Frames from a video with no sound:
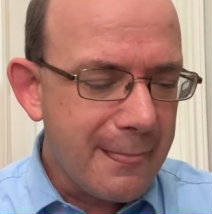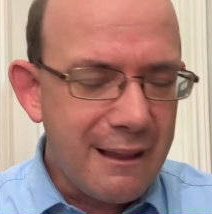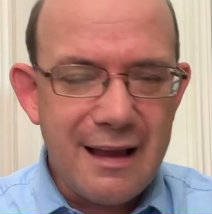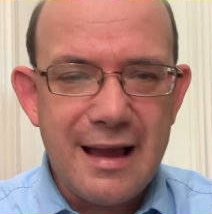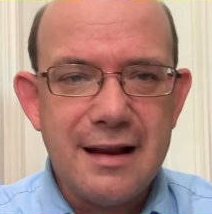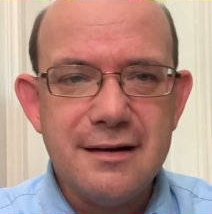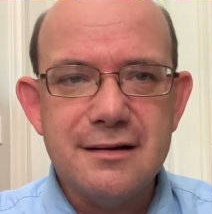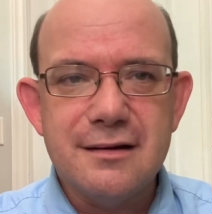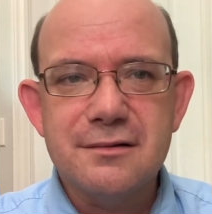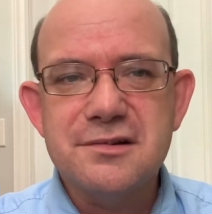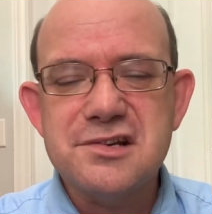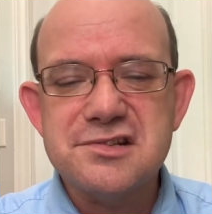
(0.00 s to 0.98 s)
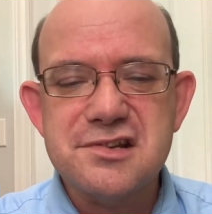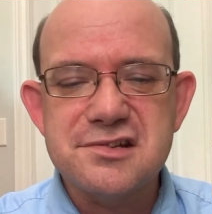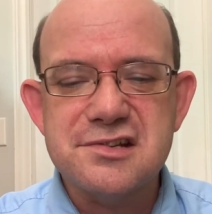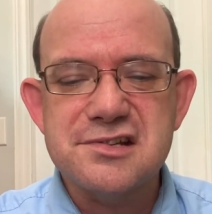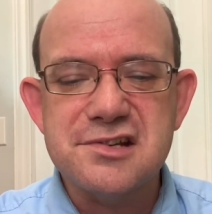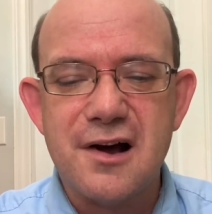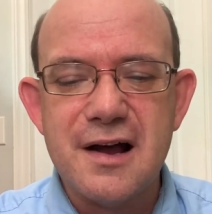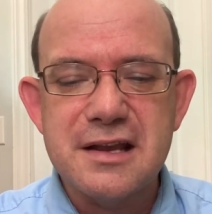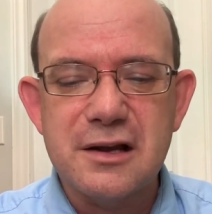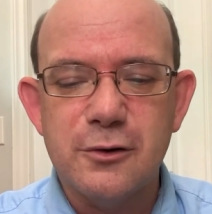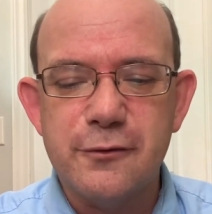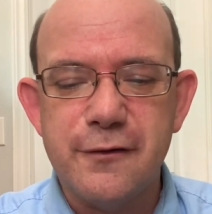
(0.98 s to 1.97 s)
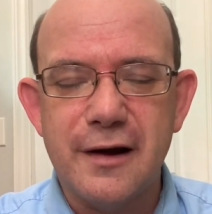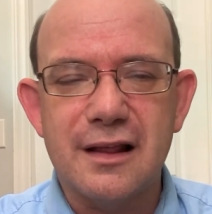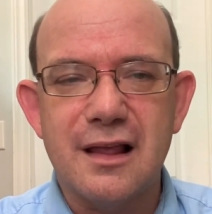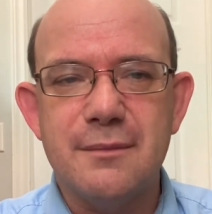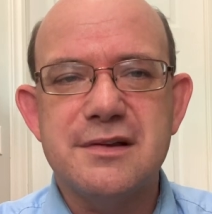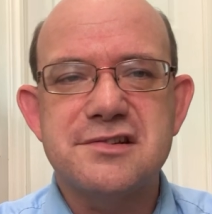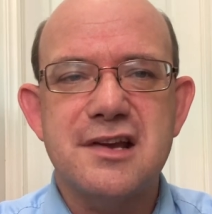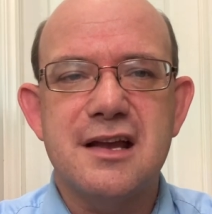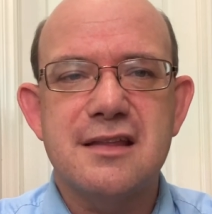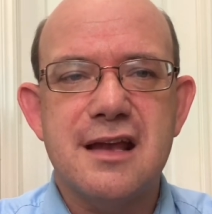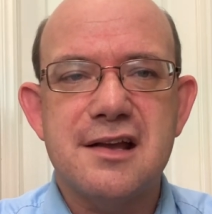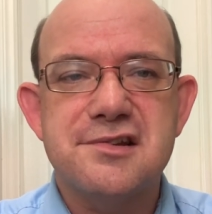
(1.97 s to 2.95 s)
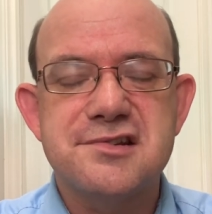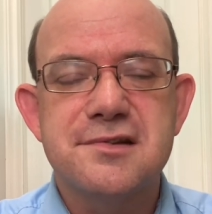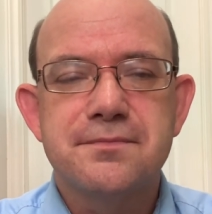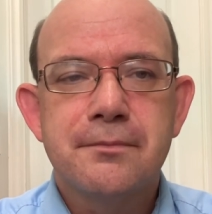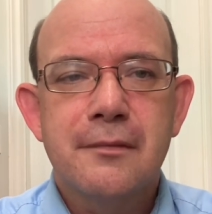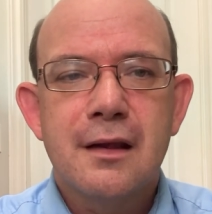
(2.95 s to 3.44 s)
And just as a side note, friend, let me say this,